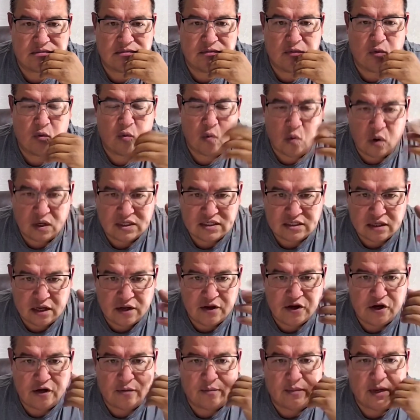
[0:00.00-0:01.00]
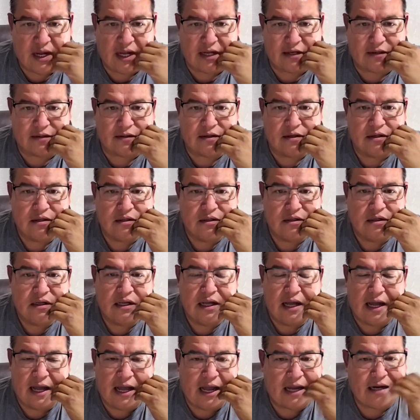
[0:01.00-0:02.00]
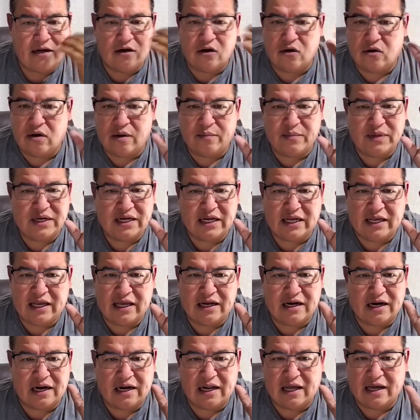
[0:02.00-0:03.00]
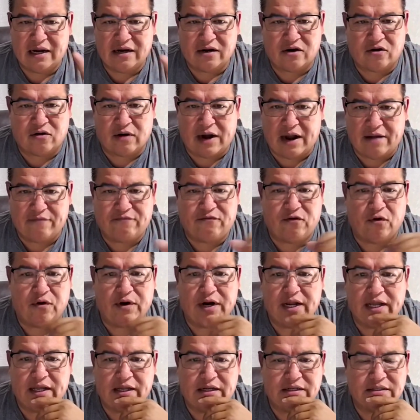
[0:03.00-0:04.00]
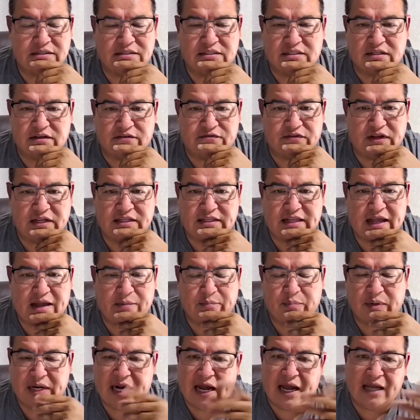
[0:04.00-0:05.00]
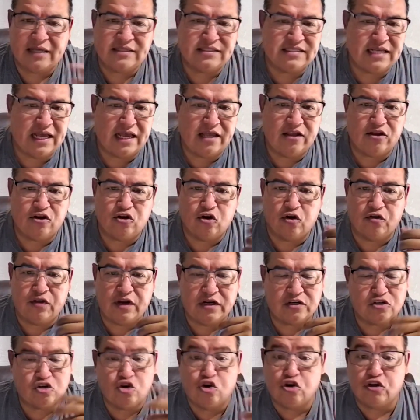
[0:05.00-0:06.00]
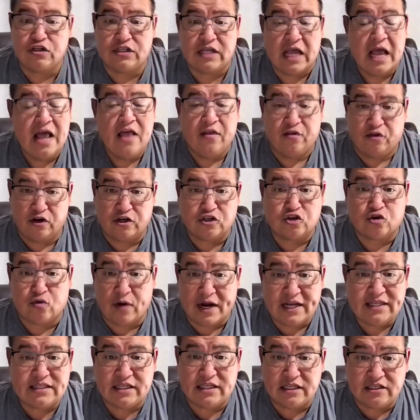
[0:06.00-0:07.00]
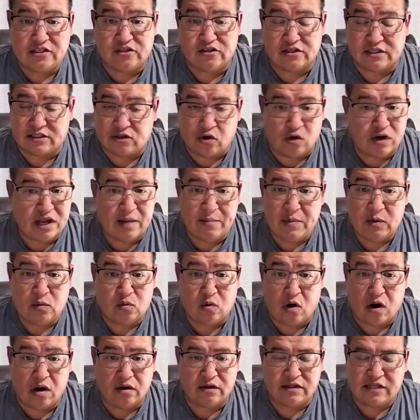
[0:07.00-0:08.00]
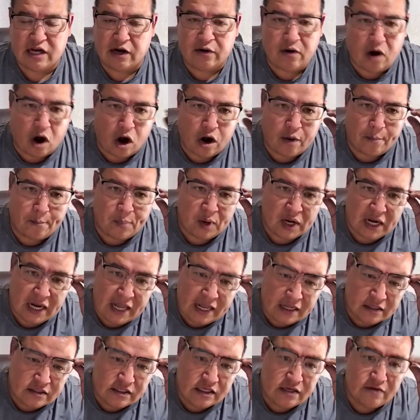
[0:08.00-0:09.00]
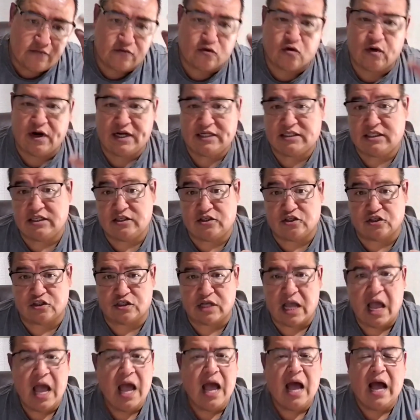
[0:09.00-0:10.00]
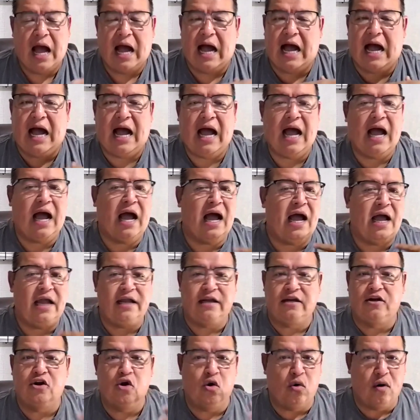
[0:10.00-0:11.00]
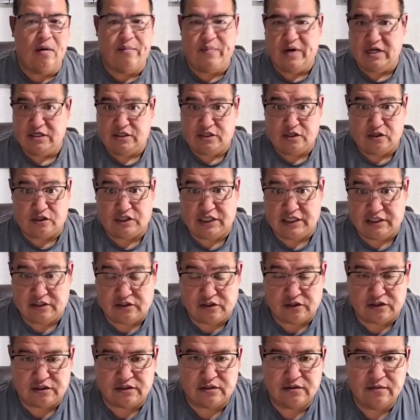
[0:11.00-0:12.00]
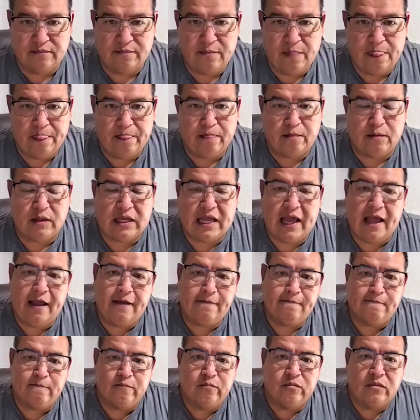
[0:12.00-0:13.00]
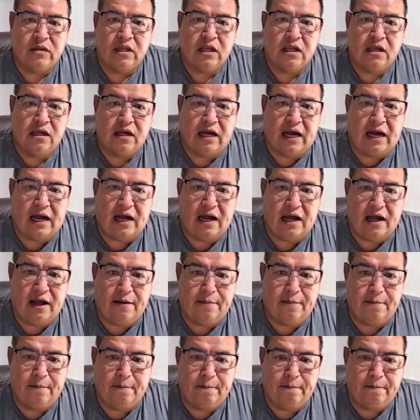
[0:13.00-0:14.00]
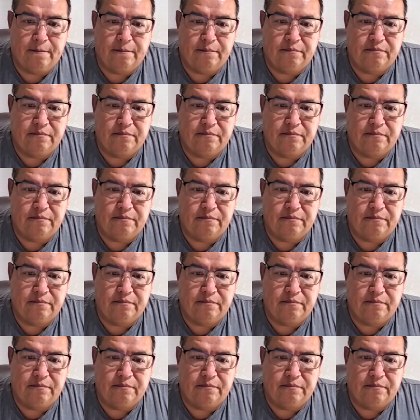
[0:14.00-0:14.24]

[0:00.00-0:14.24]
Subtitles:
What's on your mind? I know I'm going to get a lot of crap for it and stuff like that, but I say, you know, there's great teachers. Don't get me wrong. There are plenty of great teachers. I know a bunch of teachers. Okay. Send